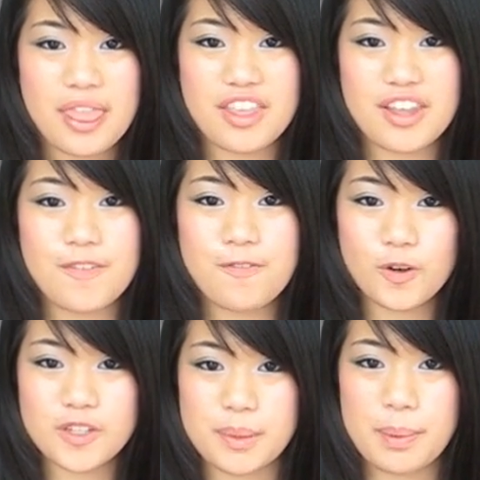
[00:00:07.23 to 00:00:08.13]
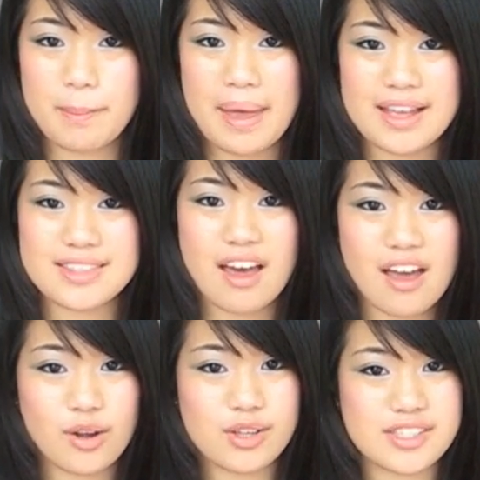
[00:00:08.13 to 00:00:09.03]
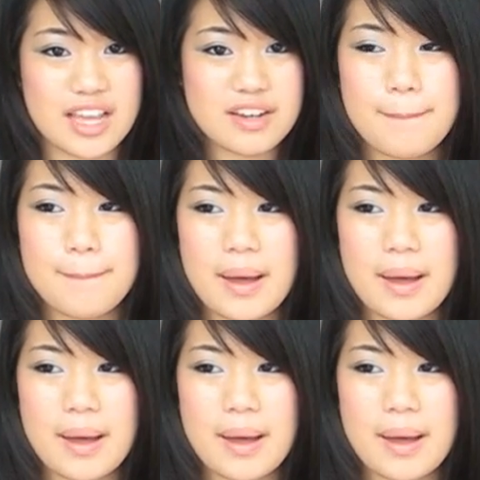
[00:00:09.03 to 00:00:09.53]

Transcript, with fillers: the four Zip It bags that I got sent